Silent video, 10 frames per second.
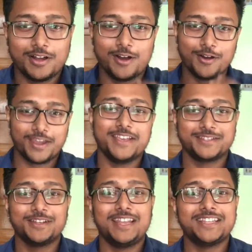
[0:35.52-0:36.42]
Okay,
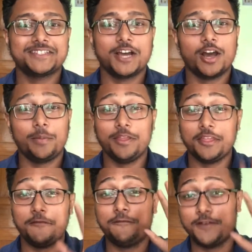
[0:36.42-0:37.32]
so let's talk about
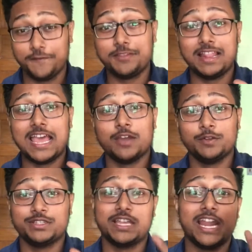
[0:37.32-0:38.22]
the fifth
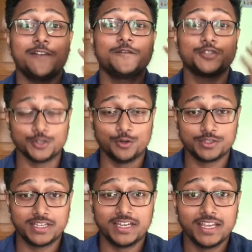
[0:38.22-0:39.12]
language that I've
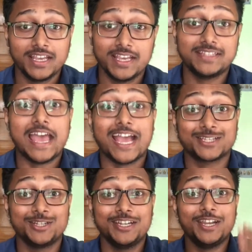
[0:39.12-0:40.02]
chosen. Is
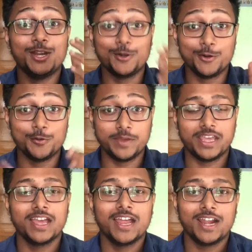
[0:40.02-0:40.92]
actually Ruby.
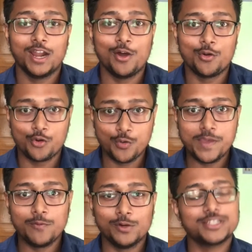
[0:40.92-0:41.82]
Now
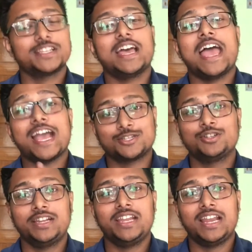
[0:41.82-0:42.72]
Ruby was
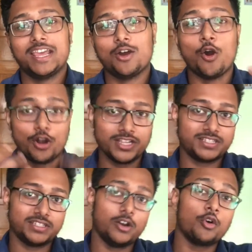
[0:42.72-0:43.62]
actually
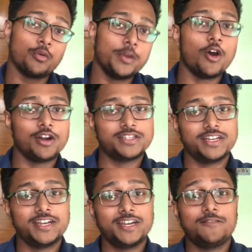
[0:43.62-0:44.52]
Ruby
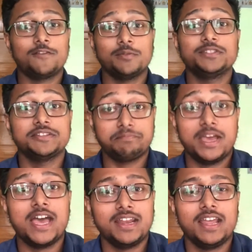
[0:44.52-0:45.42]
originated from
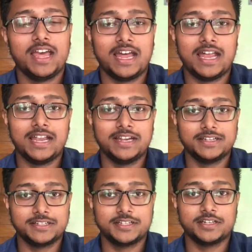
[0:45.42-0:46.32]
Japan, and